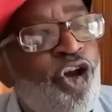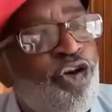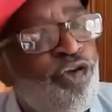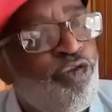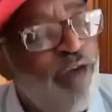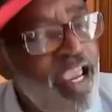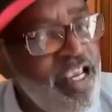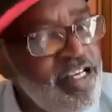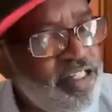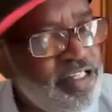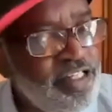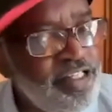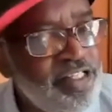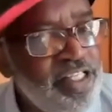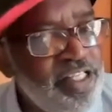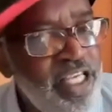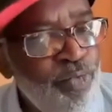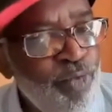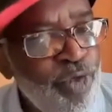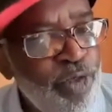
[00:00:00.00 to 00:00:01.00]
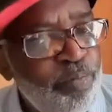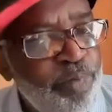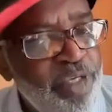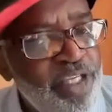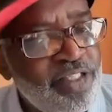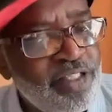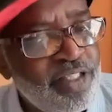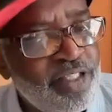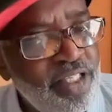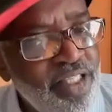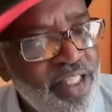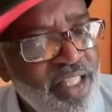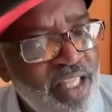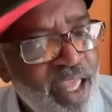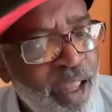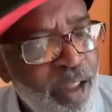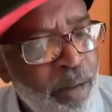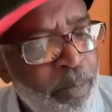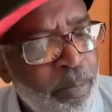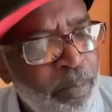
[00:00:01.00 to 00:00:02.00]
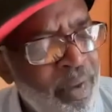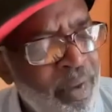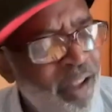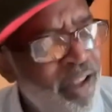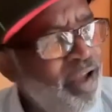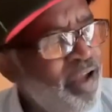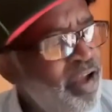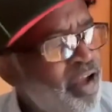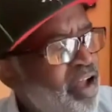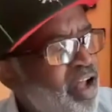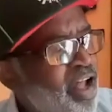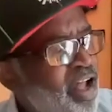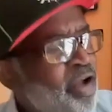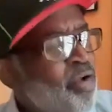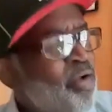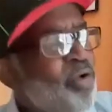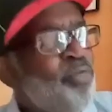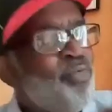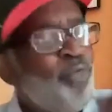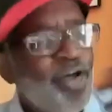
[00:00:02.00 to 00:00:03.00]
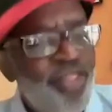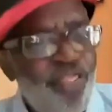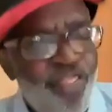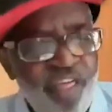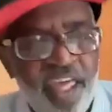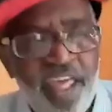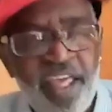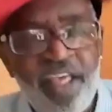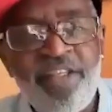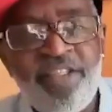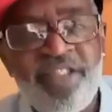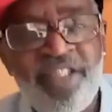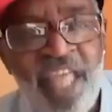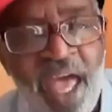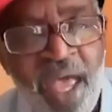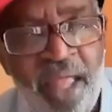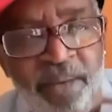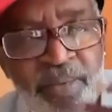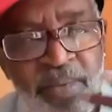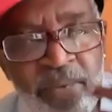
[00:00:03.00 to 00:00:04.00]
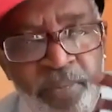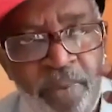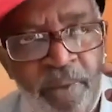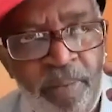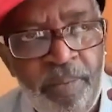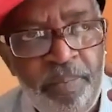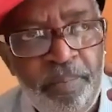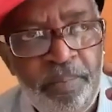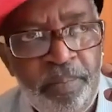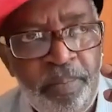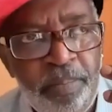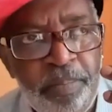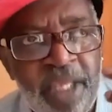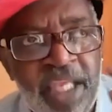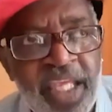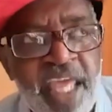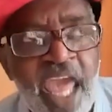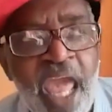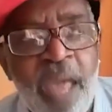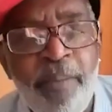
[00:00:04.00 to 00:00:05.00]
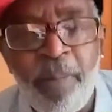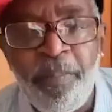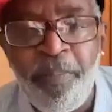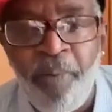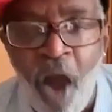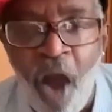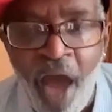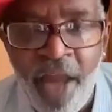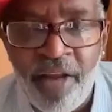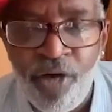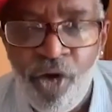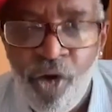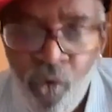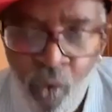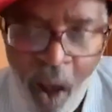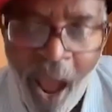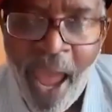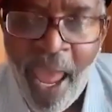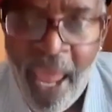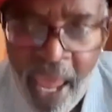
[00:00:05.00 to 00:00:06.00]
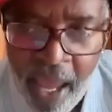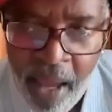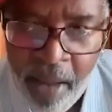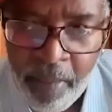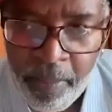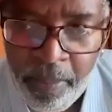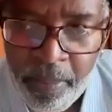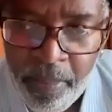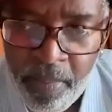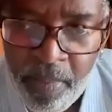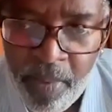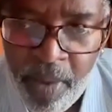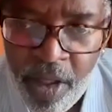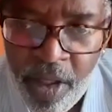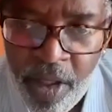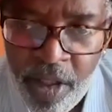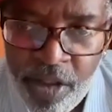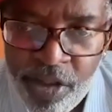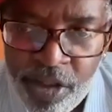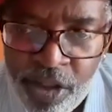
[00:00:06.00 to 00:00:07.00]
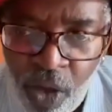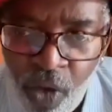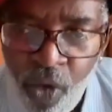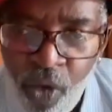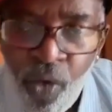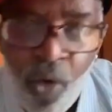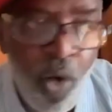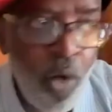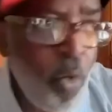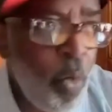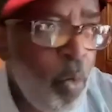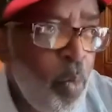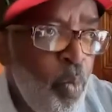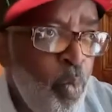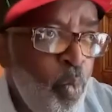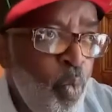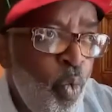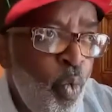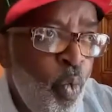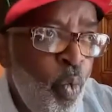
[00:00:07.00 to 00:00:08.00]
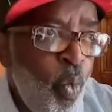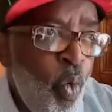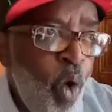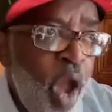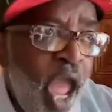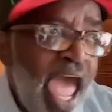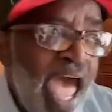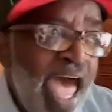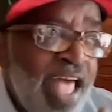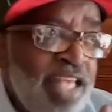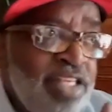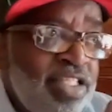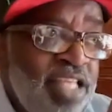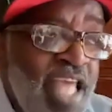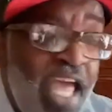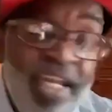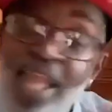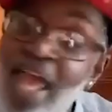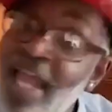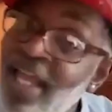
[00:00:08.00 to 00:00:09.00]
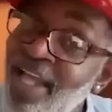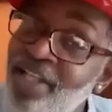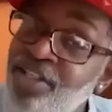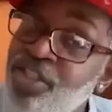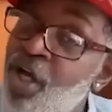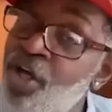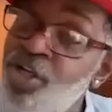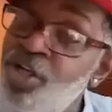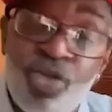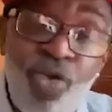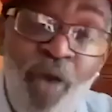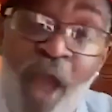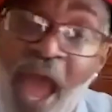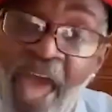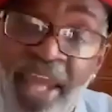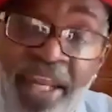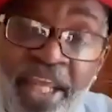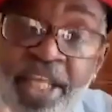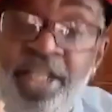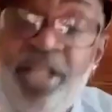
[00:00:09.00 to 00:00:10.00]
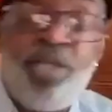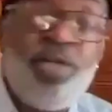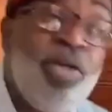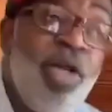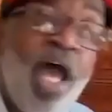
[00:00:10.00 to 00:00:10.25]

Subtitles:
gracious he would be to them were things that became a part of who I am. So and like I told you, I didn't,